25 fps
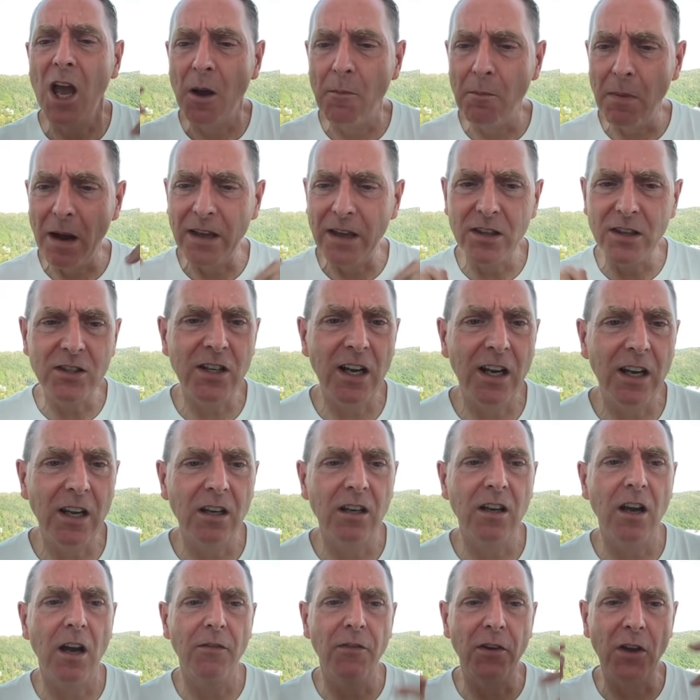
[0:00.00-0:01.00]
Buy the channel a
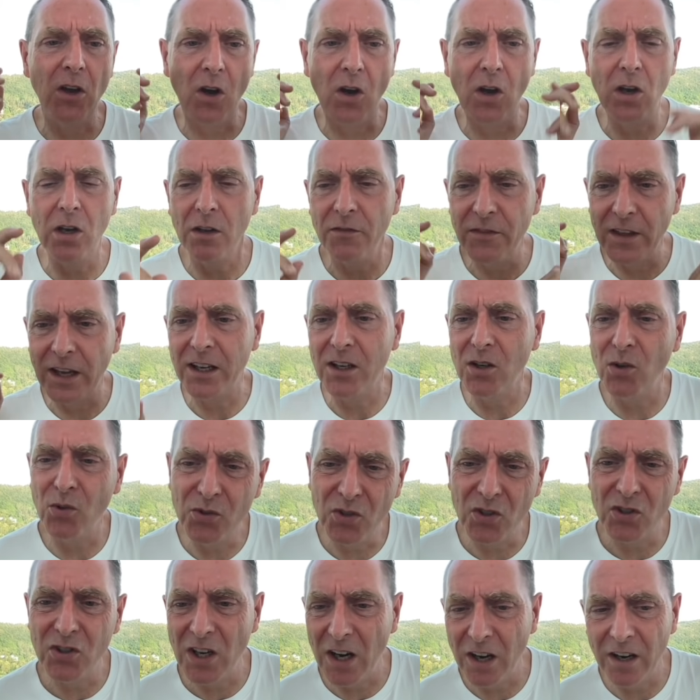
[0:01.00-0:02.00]
coffee. All of that goes
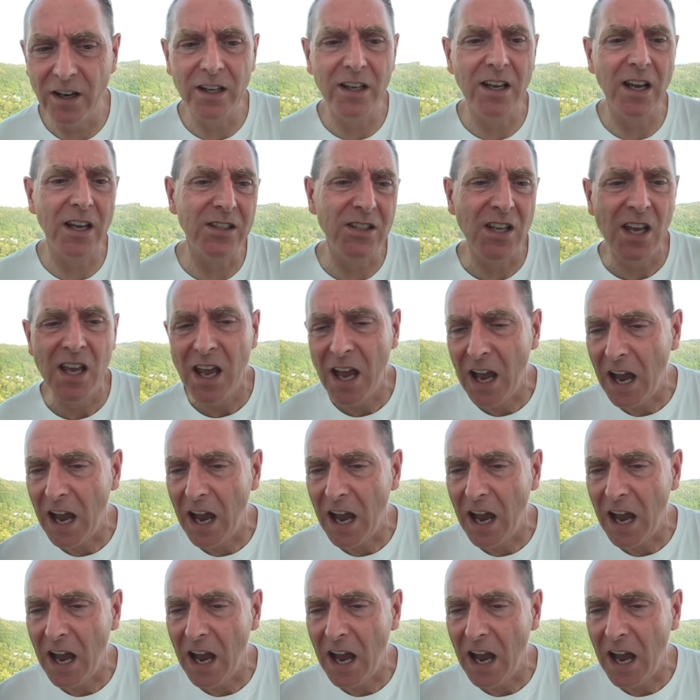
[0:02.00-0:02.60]
to charity, guys.